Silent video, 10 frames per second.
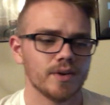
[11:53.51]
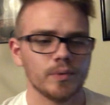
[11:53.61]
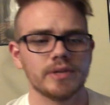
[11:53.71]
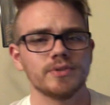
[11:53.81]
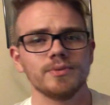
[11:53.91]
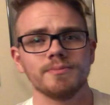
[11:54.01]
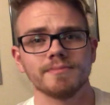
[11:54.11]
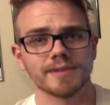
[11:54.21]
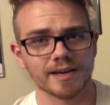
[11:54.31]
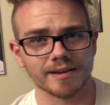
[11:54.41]
Week 2,
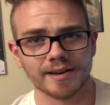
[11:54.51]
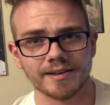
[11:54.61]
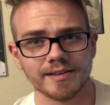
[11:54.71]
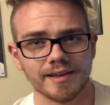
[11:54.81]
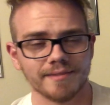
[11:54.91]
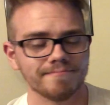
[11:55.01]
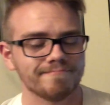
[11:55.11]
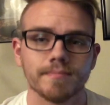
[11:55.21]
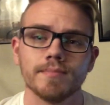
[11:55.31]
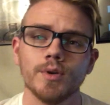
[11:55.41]
got a 98.
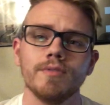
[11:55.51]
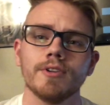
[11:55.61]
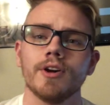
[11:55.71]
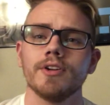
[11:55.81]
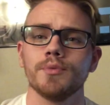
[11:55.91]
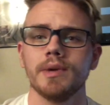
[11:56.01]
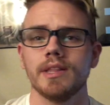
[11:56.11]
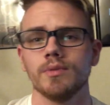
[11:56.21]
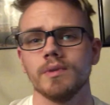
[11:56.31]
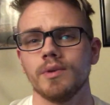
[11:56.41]
Moving on to
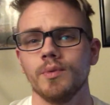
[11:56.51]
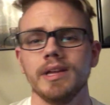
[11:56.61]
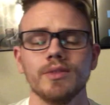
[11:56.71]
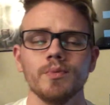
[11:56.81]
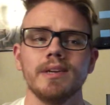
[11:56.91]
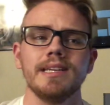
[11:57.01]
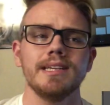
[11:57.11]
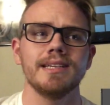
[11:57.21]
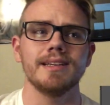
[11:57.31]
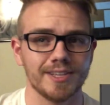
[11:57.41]
week 3. Week
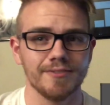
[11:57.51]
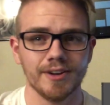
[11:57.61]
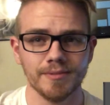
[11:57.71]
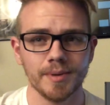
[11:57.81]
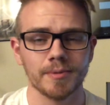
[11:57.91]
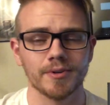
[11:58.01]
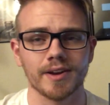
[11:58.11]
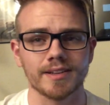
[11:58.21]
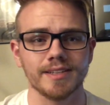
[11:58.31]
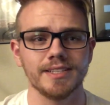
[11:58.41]
3, if I remember
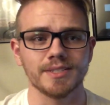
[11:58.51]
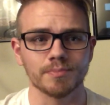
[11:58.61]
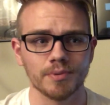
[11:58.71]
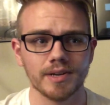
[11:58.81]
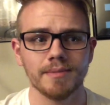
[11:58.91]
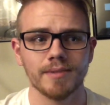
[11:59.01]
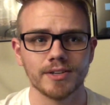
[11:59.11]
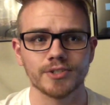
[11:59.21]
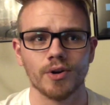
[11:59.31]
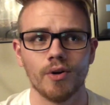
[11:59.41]
correctly, is pretty
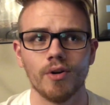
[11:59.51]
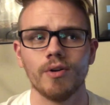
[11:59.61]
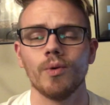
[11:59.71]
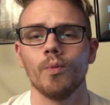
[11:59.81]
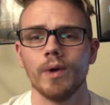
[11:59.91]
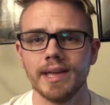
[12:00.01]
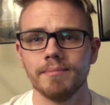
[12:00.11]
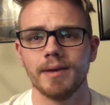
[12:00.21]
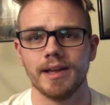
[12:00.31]
much all weight